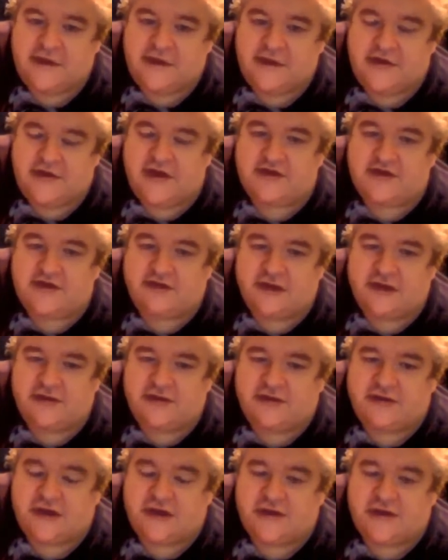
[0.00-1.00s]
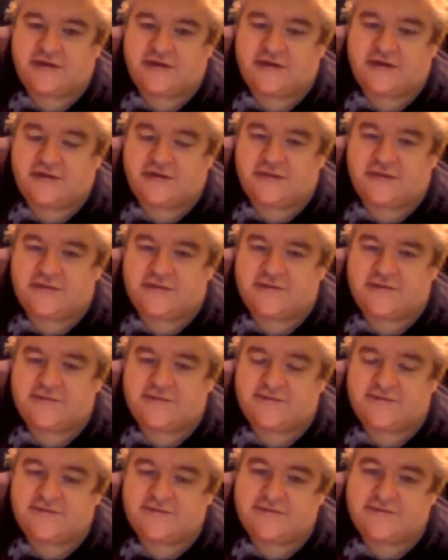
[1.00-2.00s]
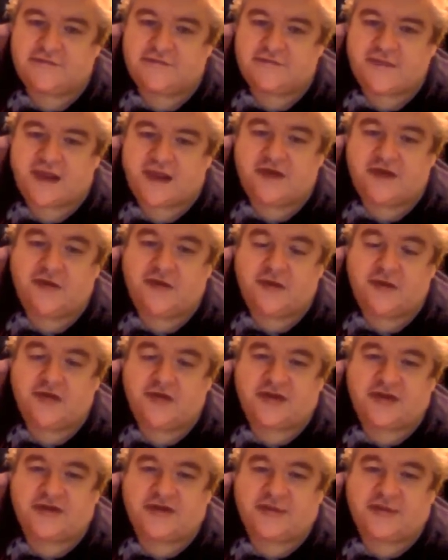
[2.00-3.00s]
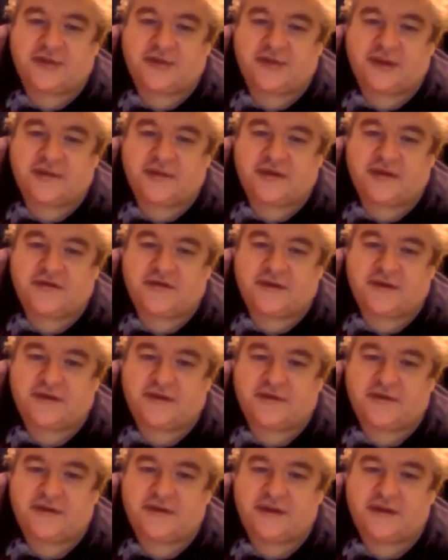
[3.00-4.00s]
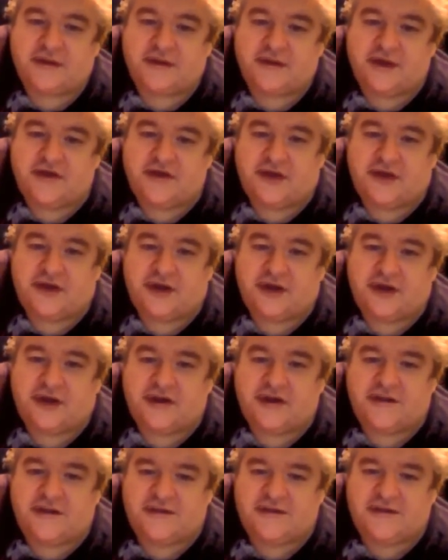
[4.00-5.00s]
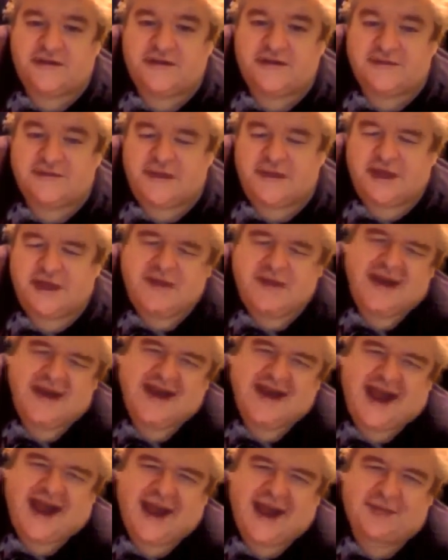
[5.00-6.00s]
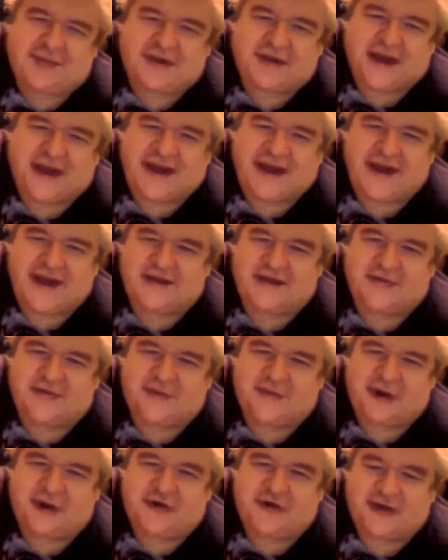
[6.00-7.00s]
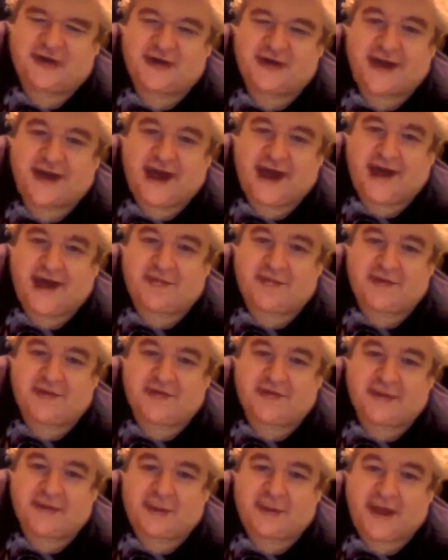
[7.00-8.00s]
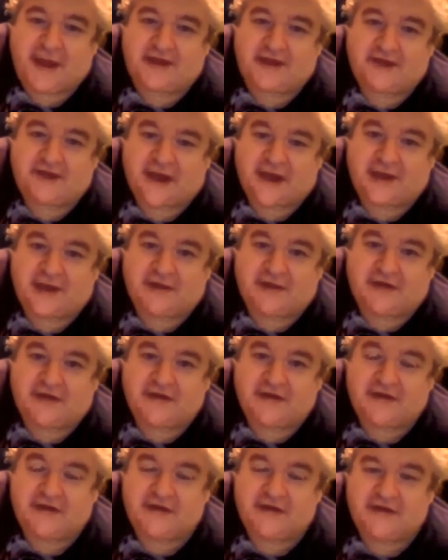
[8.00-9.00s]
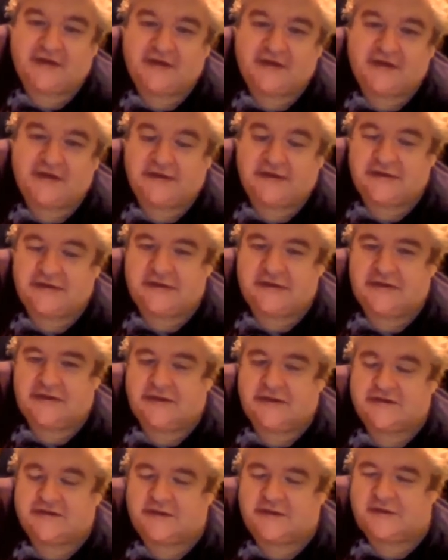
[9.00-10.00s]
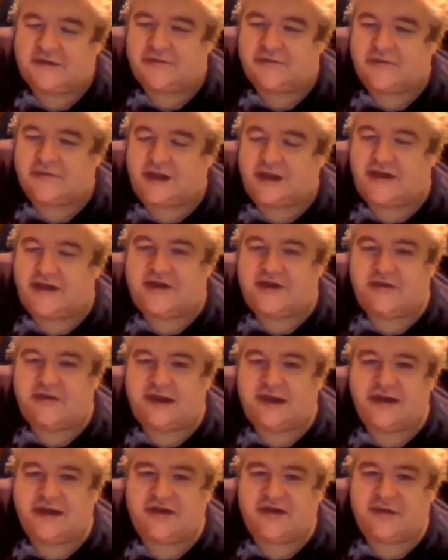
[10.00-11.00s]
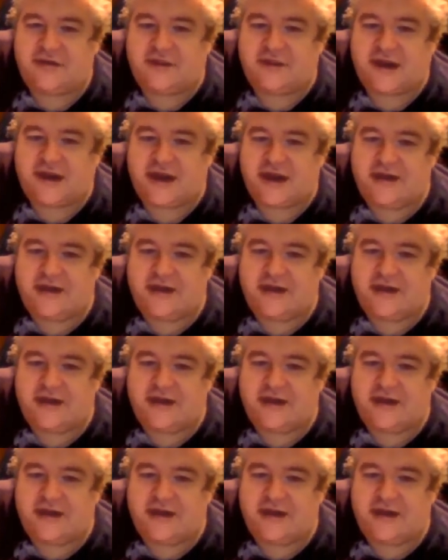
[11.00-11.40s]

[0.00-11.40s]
Sheetz Restaurant. So it's a real disappointment. So sorry, but I mean it happened. I can't apologize. It happened. It was a bad sandwich. So. Until next time, bye.